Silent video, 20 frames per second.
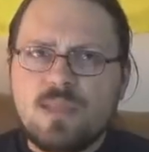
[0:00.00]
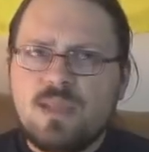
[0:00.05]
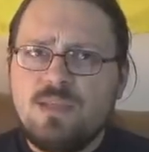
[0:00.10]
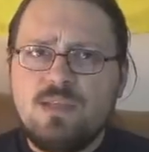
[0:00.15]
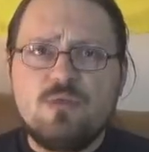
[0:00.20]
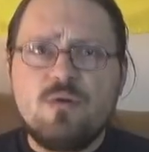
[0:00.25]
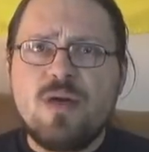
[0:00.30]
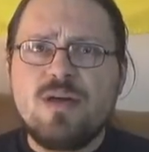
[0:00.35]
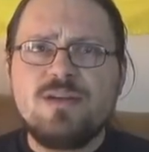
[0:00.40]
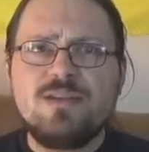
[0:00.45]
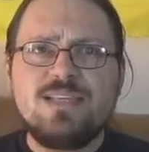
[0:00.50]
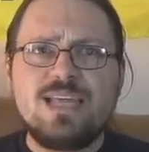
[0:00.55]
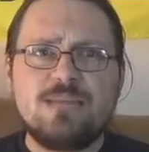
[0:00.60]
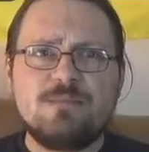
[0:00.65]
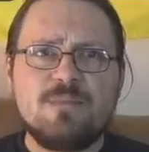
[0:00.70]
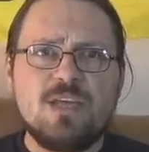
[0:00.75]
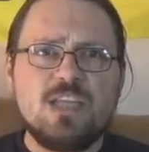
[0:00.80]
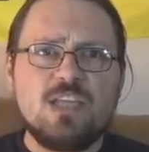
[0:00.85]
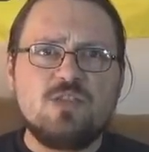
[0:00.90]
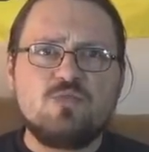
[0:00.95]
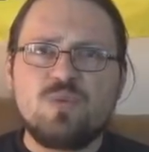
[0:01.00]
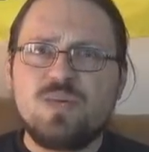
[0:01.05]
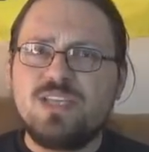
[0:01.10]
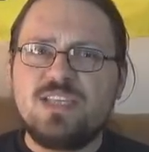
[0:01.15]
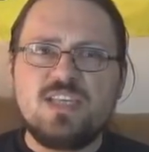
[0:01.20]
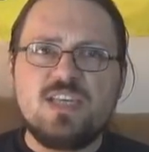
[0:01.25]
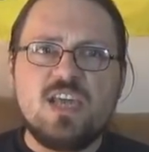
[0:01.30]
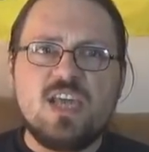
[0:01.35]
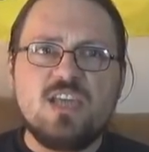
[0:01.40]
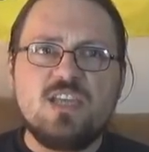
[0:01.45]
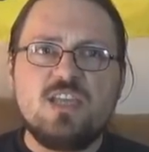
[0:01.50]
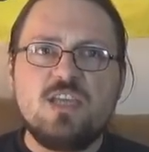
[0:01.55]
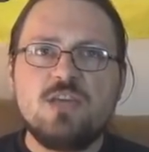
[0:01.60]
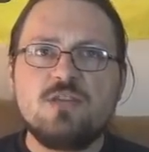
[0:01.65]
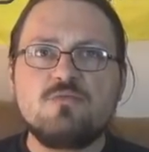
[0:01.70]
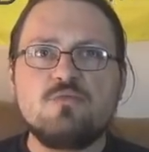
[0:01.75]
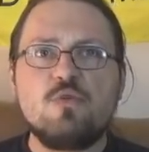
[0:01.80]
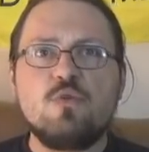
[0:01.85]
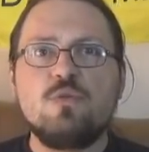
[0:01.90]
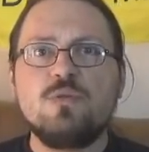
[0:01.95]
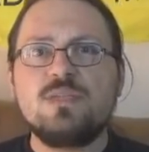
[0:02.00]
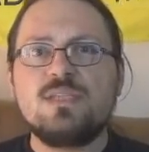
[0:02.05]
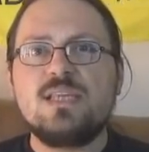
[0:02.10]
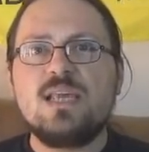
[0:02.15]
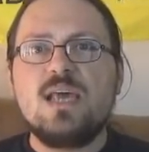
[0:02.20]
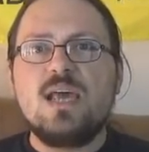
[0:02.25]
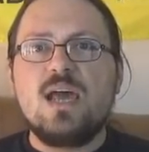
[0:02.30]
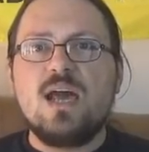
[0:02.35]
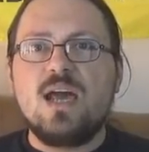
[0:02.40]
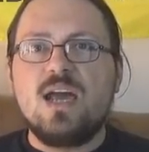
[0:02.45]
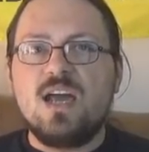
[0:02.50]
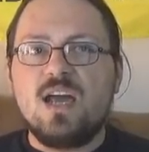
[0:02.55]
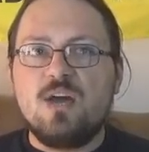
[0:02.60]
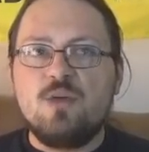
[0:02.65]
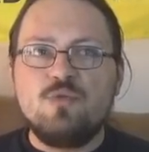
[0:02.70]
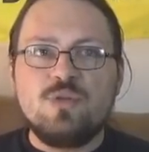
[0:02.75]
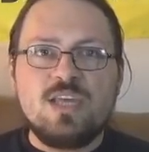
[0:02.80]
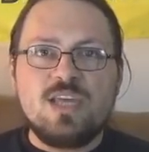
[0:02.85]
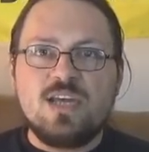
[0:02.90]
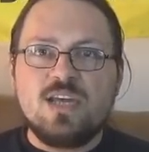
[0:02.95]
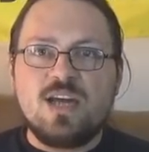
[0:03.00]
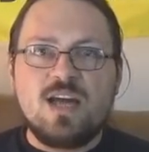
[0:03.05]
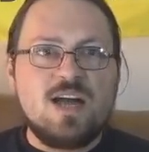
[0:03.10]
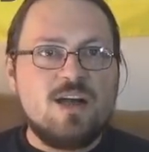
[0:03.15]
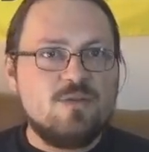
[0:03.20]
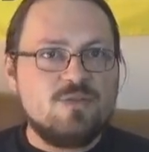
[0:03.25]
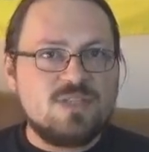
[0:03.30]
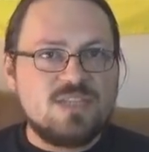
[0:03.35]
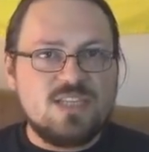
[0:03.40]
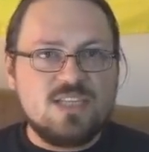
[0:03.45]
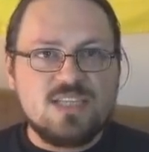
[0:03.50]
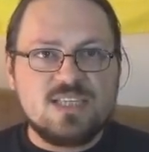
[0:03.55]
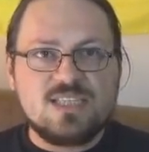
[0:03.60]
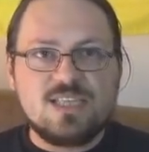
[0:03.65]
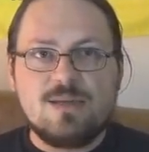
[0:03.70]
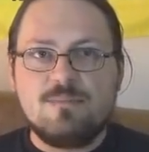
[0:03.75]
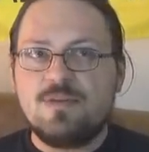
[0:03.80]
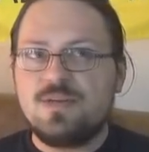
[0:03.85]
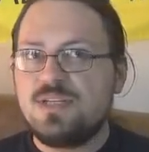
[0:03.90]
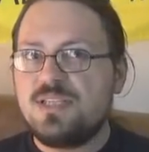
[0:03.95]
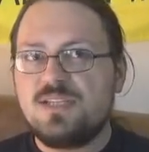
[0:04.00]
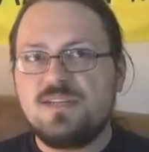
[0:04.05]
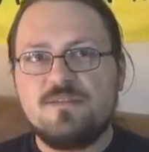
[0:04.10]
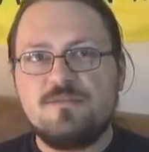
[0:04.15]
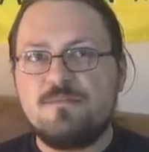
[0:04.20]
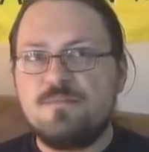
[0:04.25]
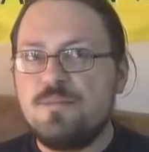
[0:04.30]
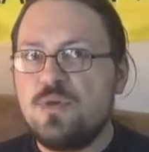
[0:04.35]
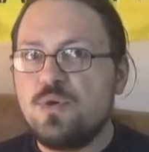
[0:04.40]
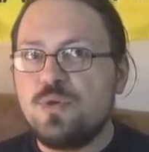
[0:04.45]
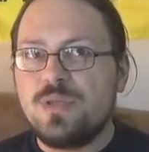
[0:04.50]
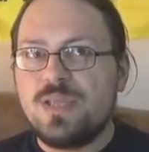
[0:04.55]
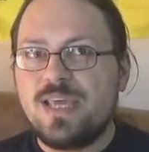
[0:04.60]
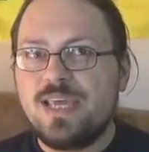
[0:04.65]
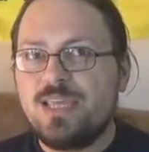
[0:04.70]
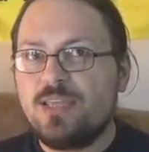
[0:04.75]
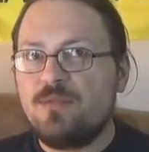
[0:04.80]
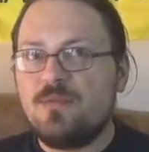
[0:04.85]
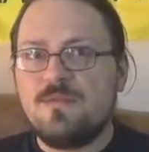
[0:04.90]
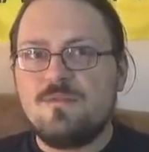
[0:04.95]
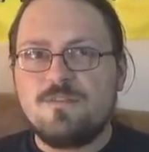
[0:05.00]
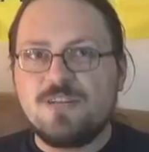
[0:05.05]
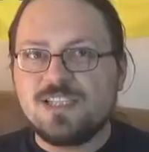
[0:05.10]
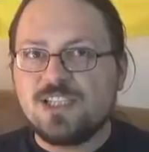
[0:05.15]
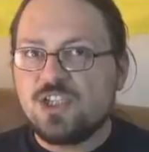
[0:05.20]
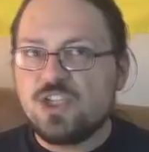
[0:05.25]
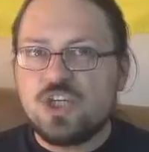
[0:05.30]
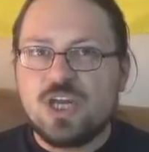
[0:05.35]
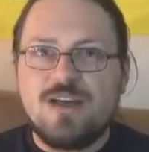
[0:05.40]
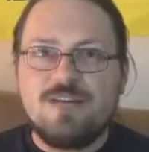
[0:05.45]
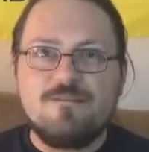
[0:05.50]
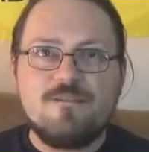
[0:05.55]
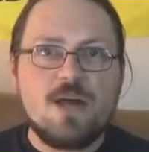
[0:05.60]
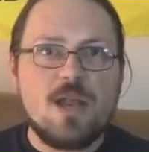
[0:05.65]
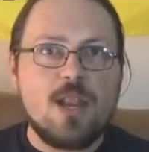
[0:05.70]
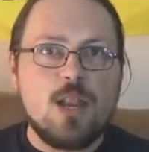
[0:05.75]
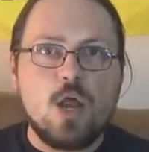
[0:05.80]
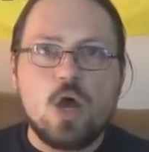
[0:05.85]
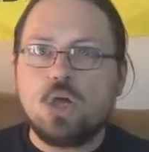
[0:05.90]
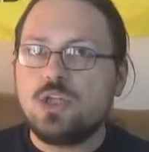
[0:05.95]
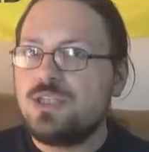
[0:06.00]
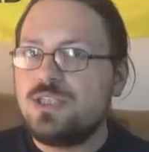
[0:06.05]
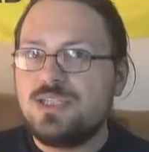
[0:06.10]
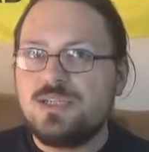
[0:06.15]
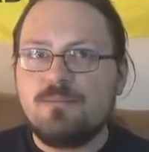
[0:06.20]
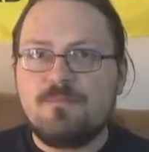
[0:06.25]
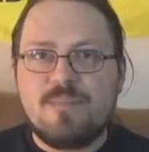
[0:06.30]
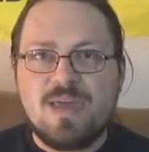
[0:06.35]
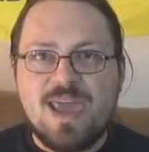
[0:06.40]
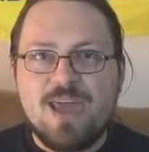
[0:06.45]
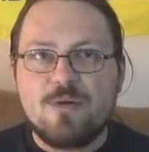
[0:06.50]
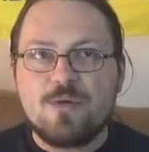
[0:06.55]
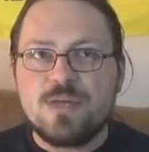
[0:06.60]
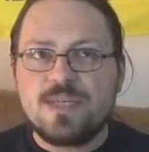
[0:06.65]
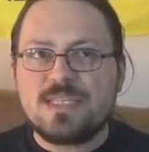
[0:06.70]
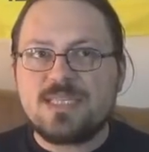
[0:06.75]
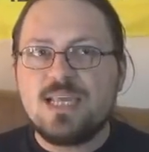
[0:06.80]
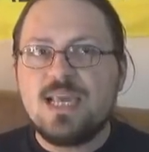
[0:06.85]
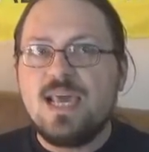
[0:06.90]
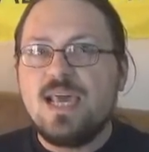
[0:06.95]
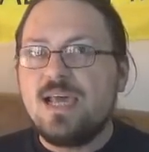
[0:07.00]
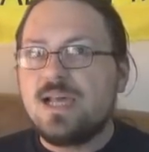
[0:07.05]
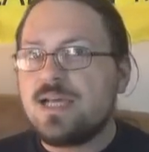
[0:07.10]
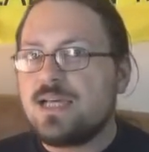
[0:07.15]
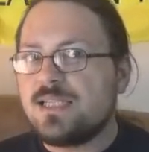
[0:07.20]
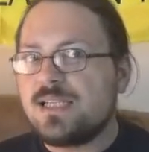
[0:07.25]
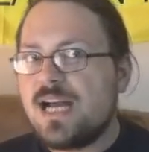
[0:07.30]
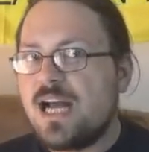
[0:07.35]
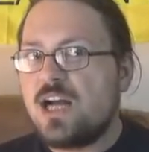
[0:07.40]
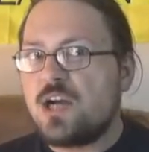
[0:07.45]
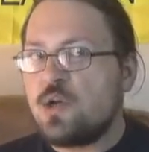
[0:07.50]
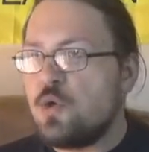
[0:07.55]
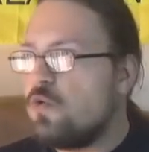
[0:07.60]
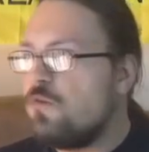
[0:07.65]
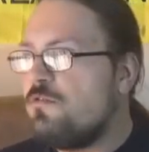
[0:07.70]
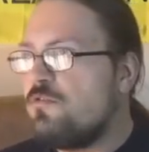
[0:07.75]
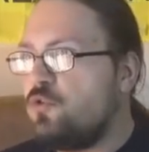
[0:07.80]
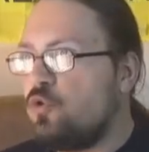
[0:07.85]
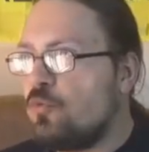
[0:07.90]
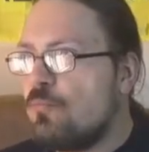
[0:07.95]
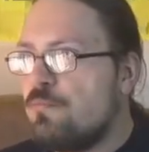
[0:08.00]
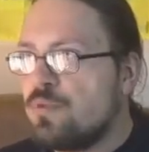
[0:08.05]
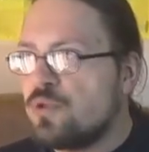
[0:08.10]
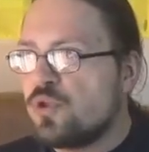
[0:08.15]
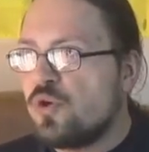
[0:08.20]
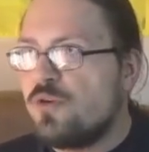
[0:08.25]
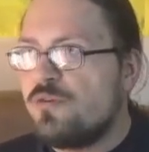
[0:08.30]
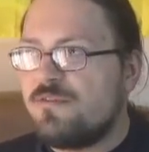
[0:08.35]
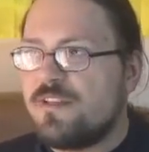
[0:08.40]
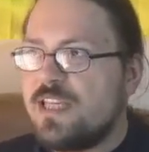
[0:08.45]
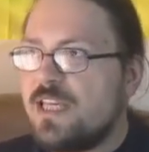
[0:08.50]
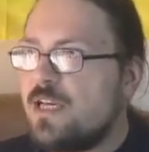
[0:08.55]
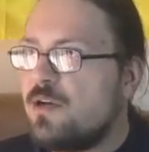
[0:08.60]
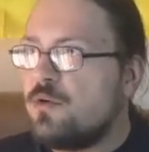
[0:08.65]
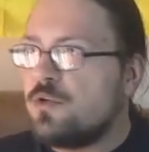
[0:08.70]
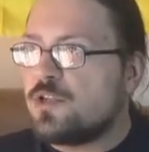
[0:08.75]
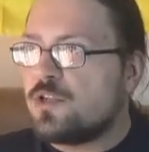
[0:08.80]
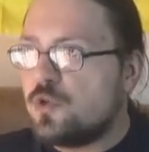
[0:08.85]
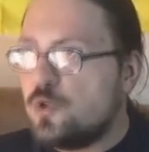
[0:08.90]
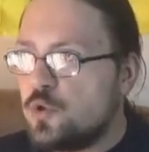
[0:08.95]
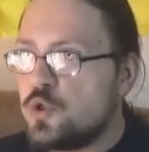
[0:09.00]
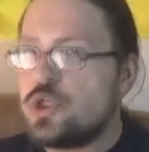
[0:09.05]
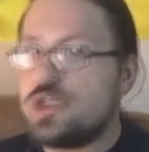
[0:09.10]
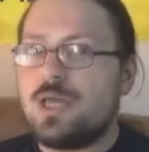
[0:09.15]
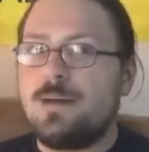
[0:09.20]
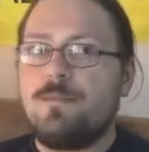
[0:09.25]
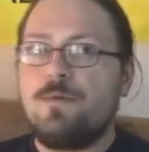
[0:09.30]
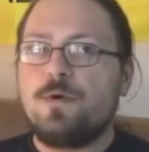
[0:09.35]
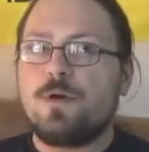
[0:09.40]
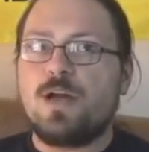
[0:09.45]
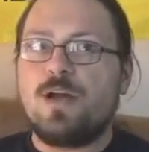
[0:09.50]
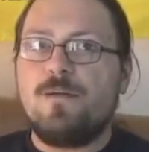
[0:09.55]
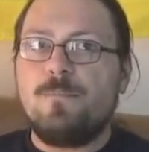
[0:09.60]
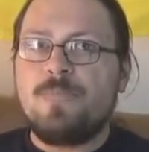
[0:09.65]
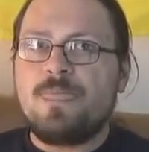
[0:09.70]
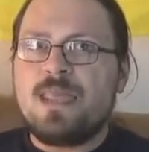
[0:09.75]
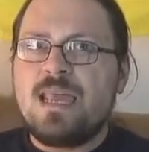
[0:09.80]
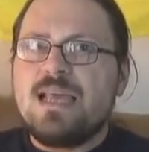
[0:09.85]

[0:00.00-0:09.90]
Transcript: There aren't that many 28-year-olds owning a house in the suburbs of München, Warsaw, London, Paris, Krakow, Dubrovnik or Cluj-Napoca.